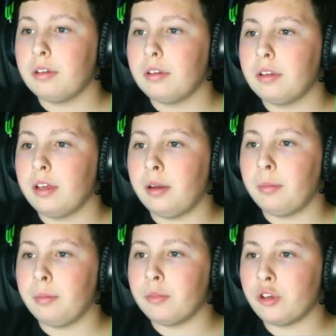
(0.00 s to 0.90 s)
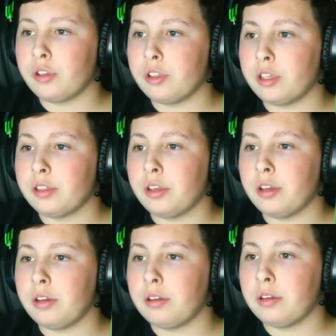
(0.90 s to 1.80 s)
I'm sure it's 60.
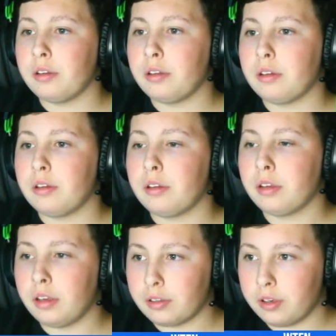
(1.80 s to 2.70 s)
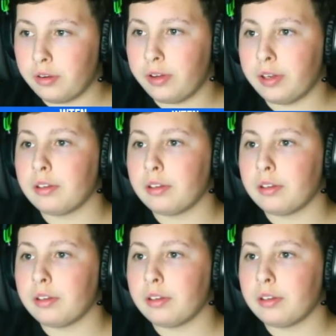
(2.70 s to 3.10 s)
Yes, correct.